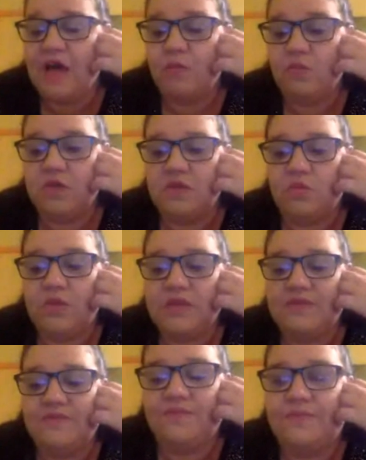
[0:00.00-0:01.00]

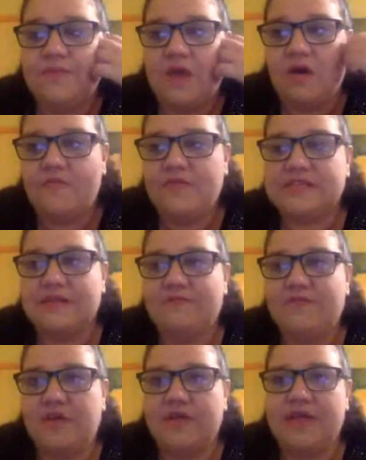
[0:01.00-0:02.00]
We'd obviously
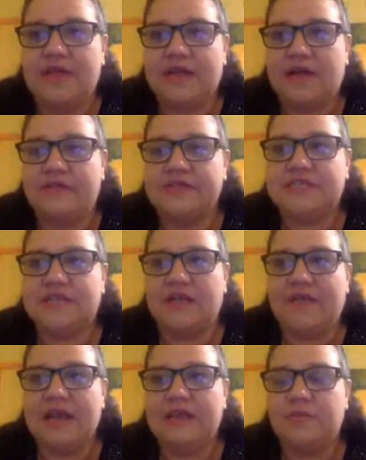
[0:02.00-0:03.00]
very encouraging of
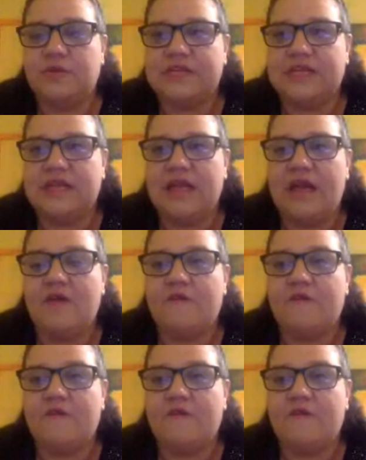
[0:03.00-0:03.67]
anybody